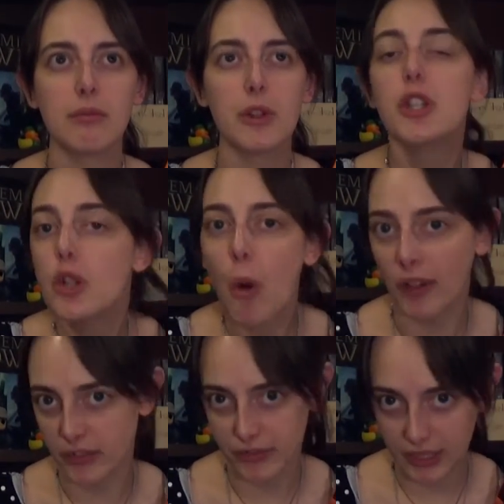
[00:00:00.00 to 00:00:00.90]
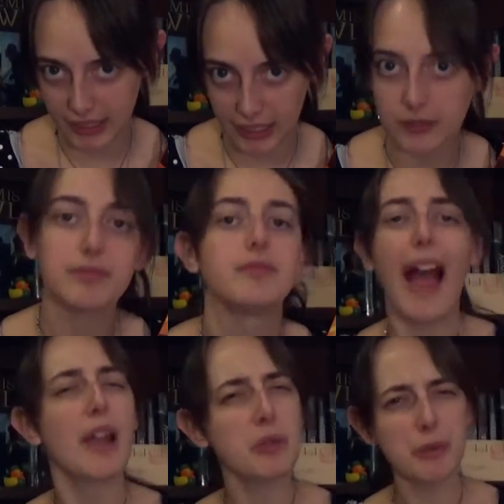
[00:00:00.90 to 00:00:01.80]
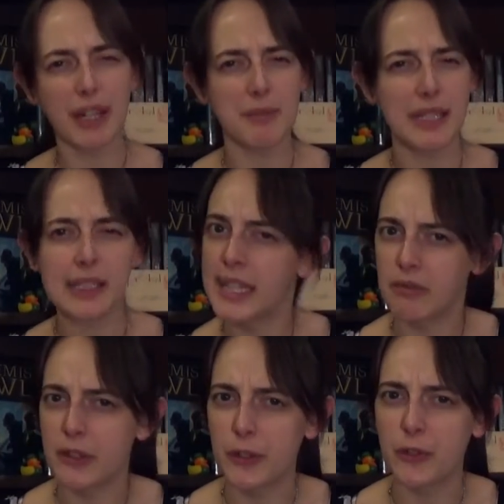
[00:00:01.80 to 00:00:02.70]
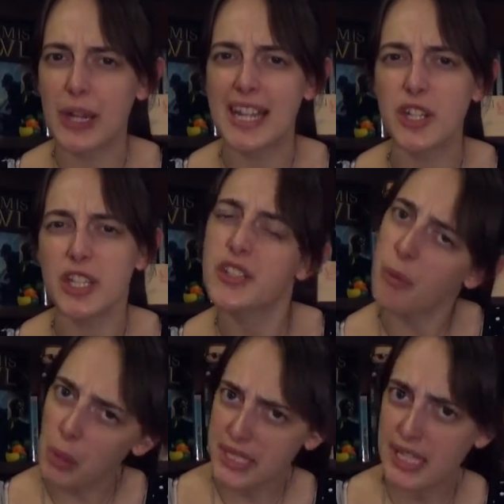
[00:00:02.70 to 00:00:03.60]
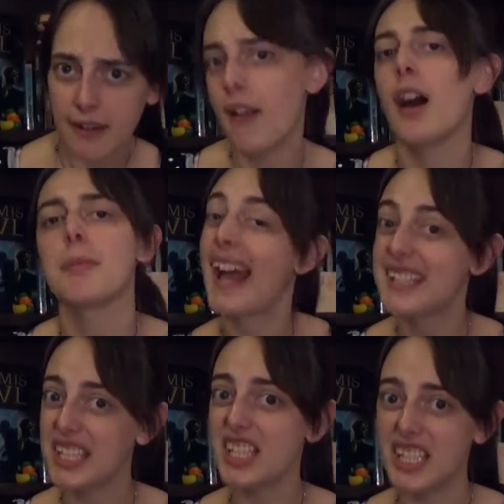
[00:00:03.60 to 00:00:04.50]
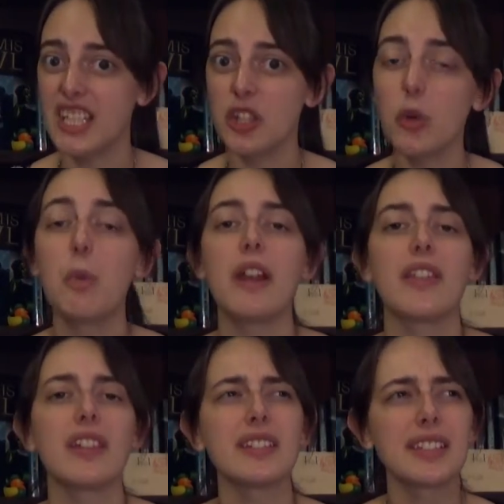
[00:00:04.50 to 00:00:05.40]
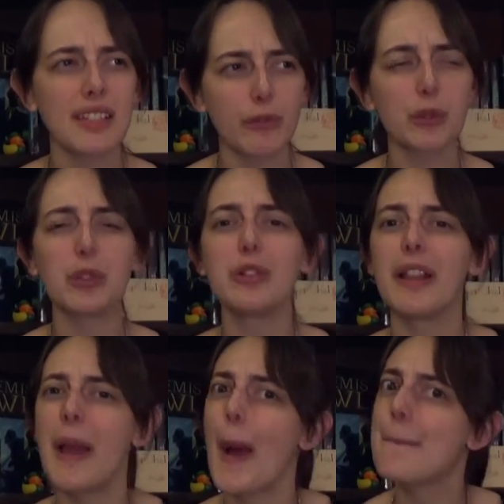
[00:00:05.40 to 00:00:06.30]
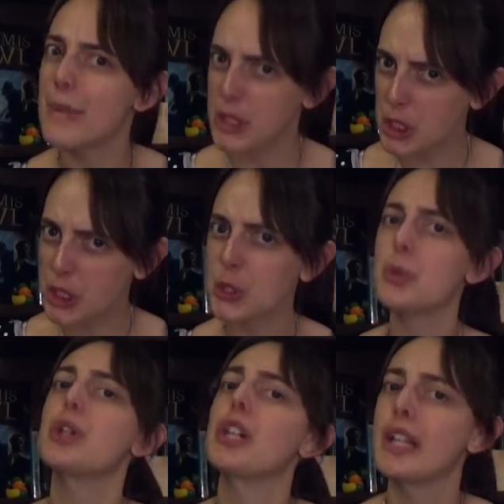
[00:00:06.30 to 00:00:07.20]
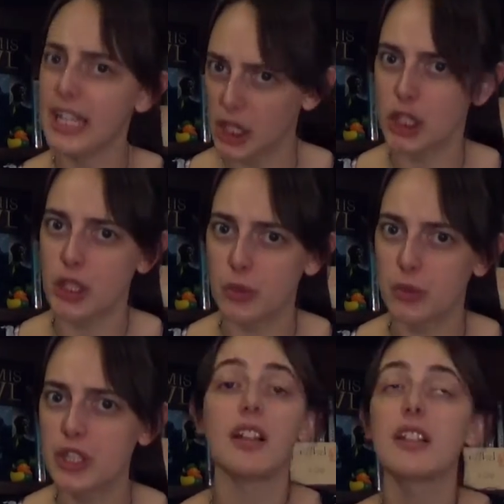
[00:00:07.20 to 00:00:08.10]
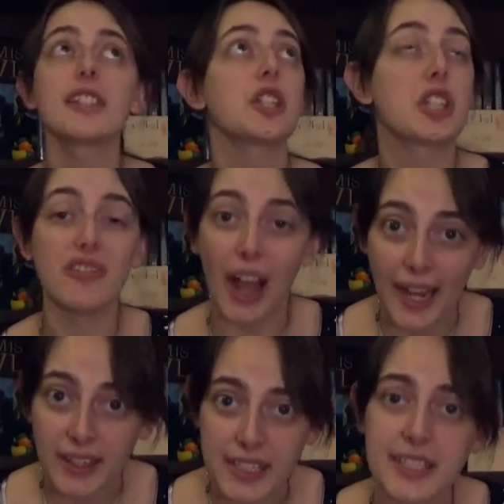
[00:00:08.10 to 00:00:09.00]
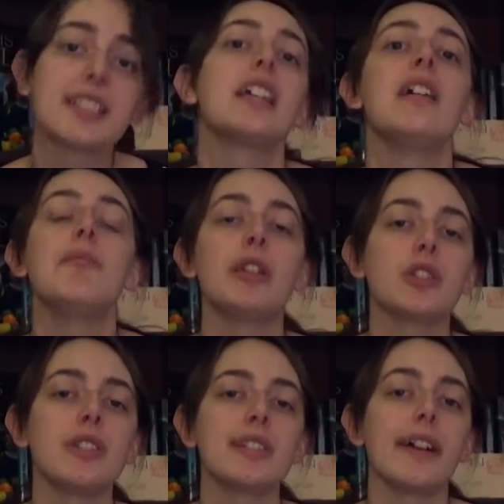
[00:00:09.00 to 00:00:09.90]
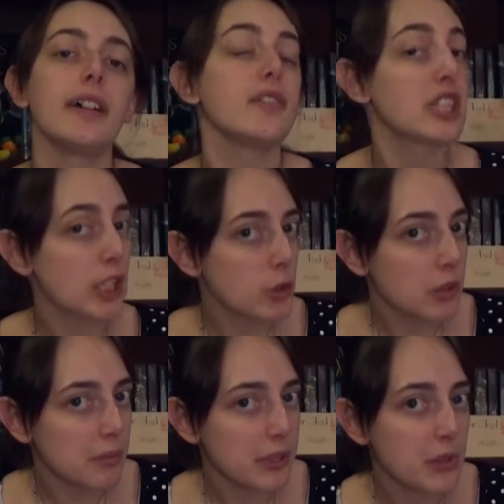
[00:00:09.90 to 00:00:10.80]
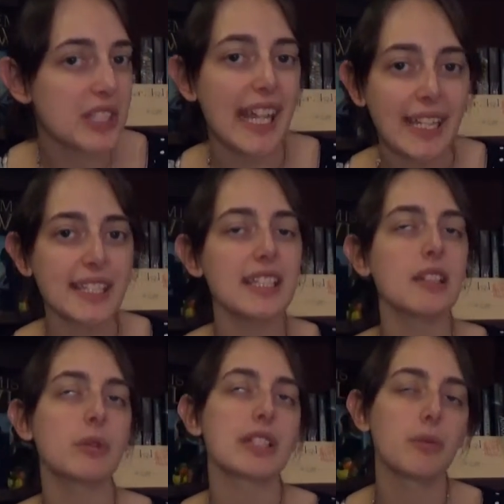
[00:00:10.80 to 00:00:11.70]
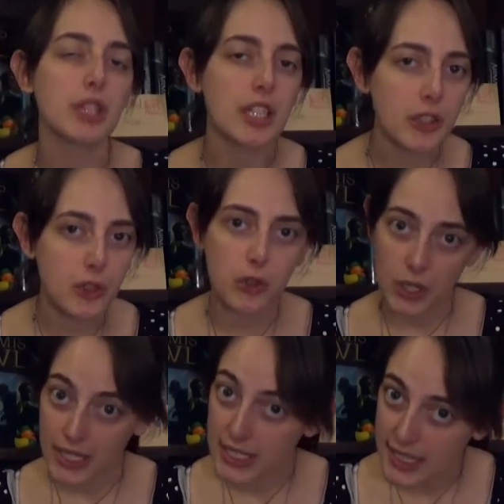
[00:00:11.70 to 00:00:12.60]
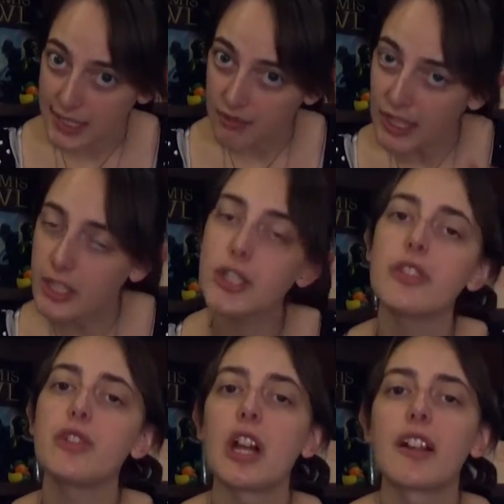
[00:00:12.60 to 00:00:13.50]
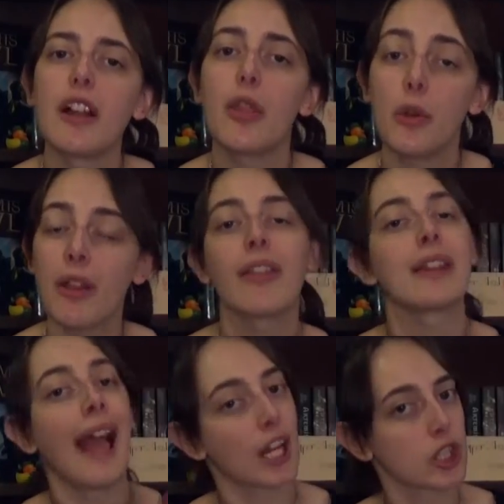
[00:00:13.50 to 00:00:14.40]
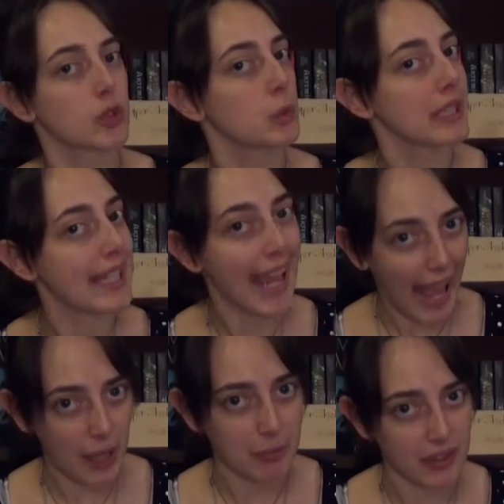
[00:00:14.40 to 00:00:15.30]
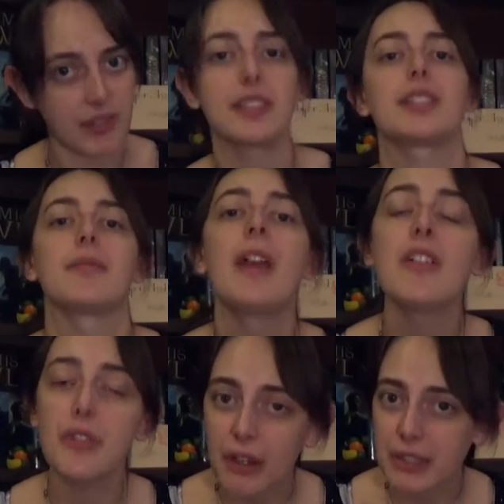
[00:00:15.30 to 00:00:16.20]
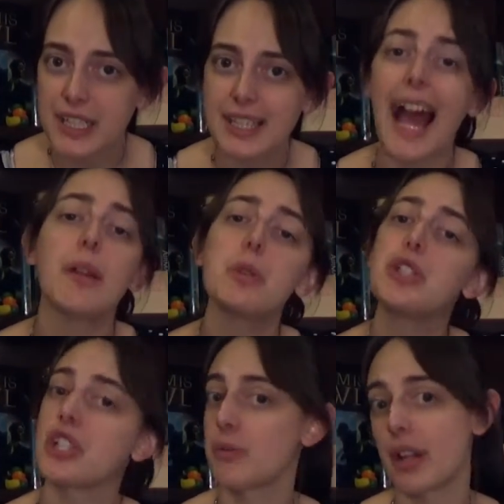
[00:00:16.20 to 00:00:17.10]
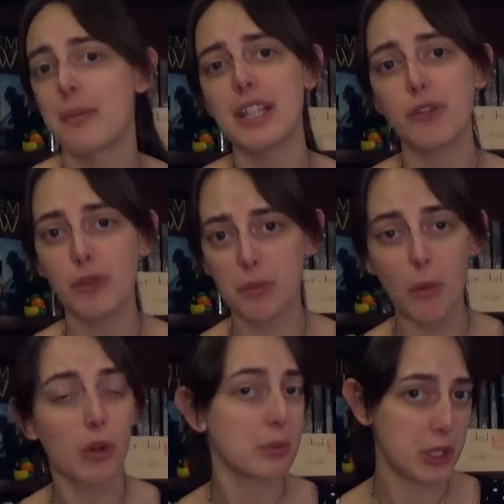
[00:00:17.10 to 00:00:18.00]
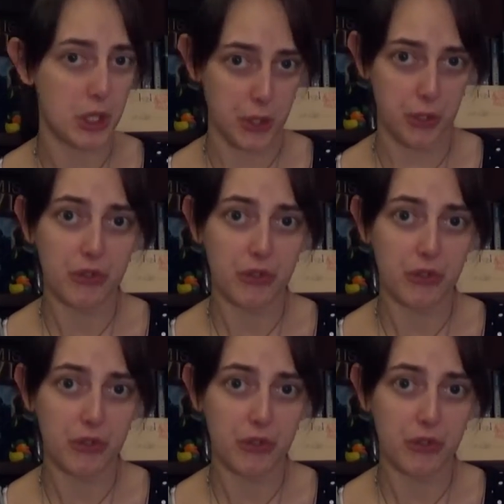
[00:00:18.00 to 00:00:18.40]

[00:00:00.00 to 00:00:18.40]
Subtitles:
too unfeeling. I would recommend Light Runner for ages 14 and up, as it does deal with several mature issues, such as violence, mentions of sexual abuse, and a scene where someone does try to take advantage of Dara, though nothing actually happens. For that reason, I would just recommend it for more mature